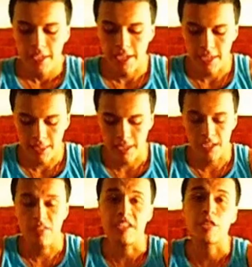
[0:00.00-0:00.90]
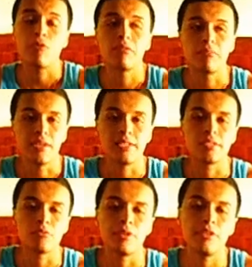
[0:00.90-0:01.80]
and like, if anyone
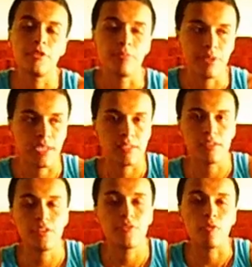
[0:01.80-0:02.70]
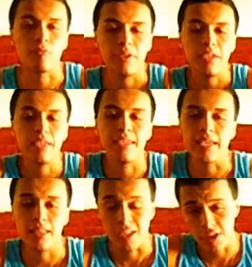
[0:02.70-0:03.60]
messes with you or picks on you for being
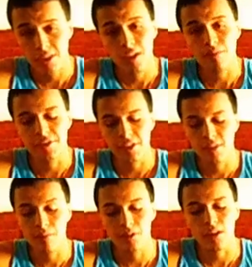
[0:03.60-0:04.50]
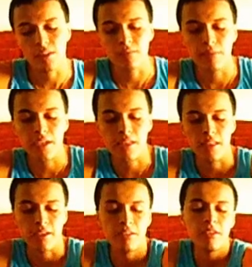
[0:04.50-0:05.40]
gay, like, just come and talk to me, and
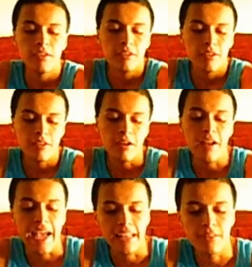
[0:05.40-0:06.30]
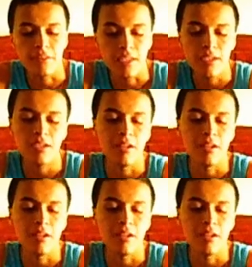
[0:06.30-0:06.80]
like, I'll handle it."